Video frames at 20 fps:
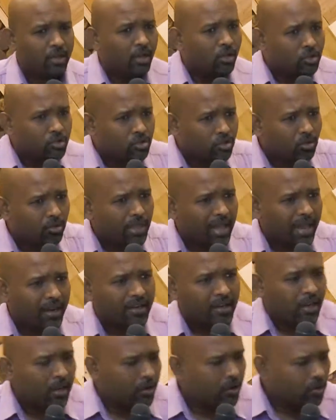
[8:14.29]
So that,
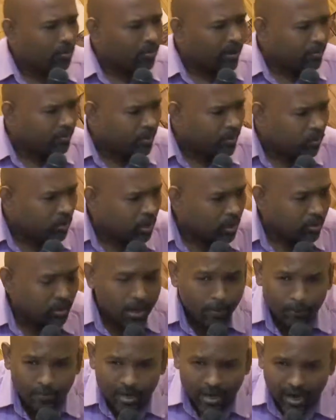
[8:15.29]
you know, people will
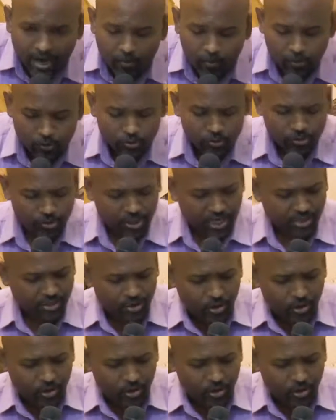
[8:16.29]
be able to change.